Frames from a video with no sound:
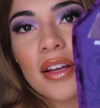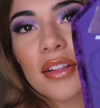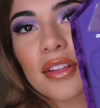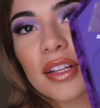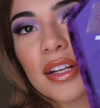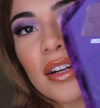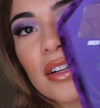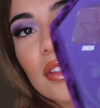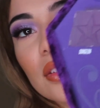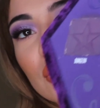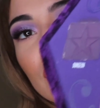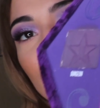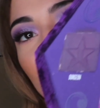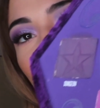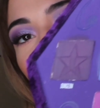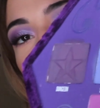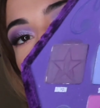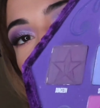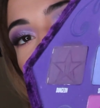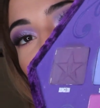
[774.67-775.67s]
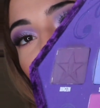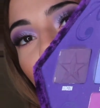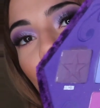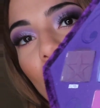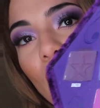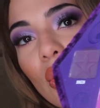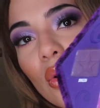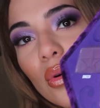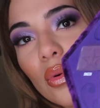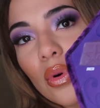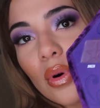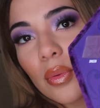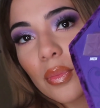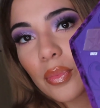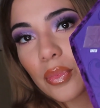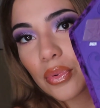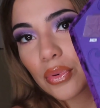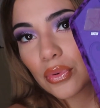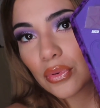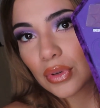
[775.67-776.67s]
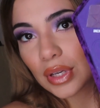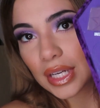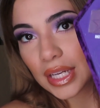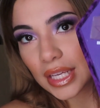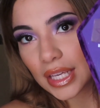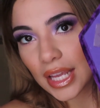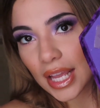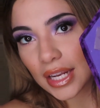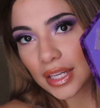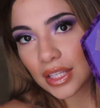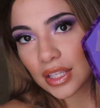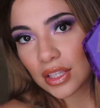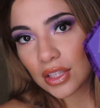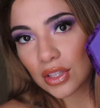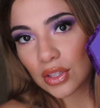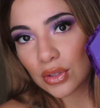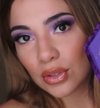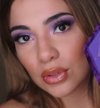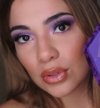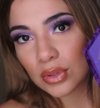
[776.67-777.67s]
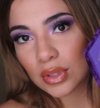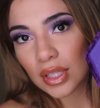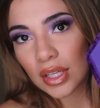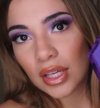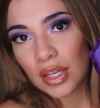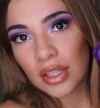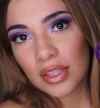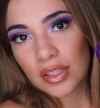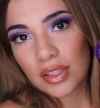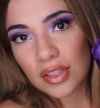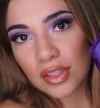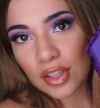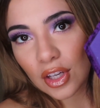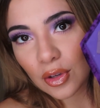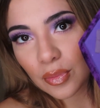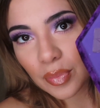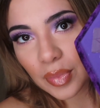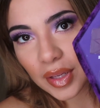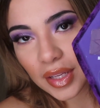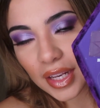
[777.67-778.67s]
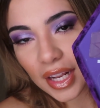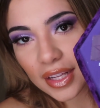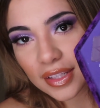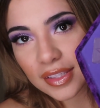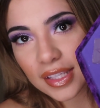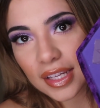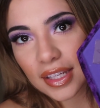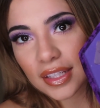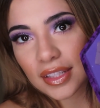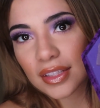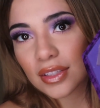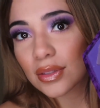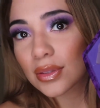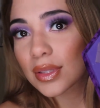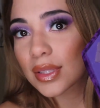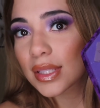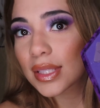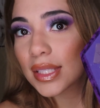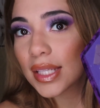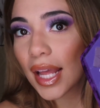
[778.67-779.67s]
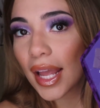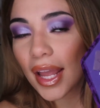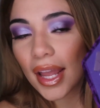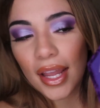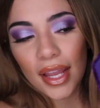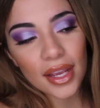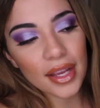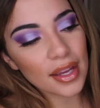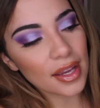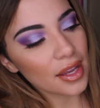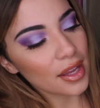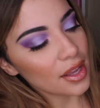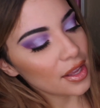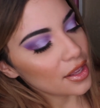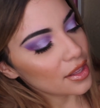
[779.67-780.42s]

They're so pretty and cute. Serpent has like a little snake.